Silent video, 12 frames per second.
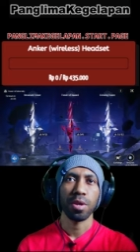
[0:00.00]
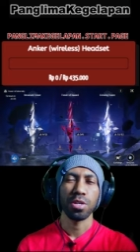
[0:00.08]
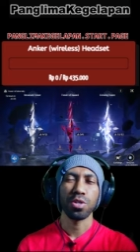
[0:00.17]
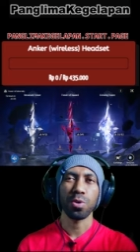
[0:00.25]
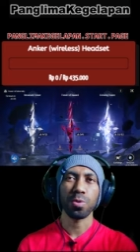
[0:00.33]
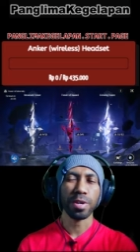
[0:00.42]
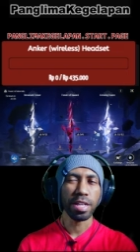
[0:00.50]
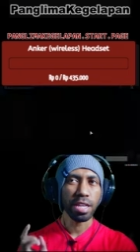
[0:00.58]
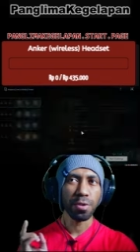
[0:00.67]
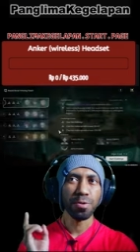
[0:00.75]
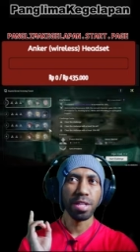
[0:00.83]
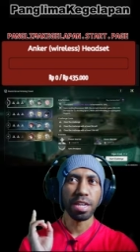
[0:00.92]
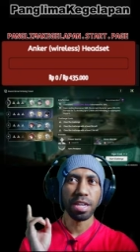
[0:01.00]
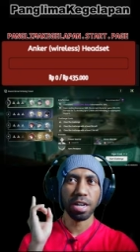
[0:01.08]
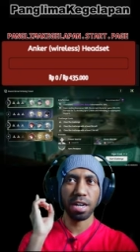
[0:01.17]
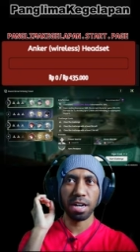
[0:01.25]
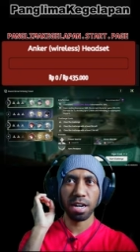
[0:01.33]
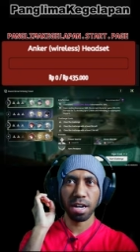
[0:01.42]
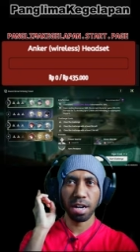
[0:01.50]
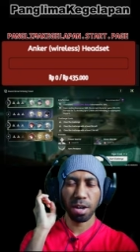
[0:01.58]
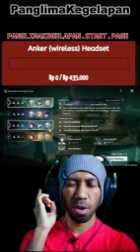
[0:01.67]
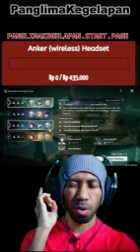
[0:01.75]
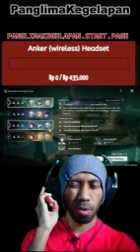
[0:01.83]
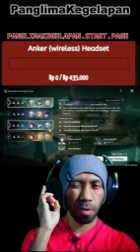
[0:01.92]
You really, really uh,
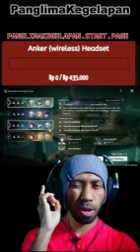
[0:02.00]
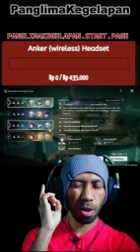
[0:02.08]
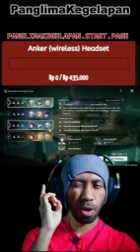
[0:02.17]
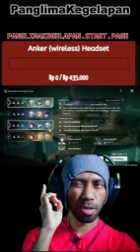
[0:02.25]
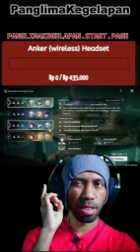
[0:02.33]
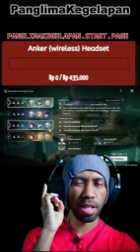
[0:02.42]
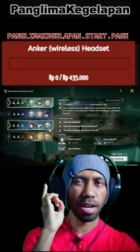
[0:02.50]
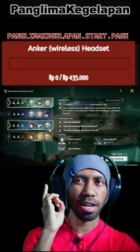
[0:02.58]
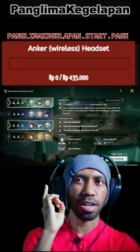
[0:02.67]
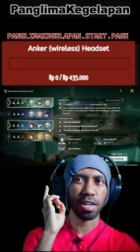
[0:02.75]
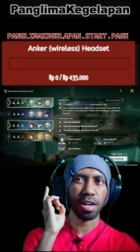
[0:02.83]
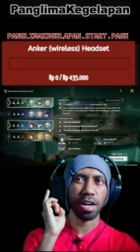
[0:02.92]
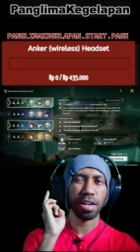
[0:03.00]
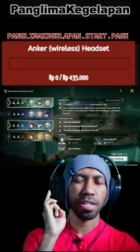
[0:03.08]
uh,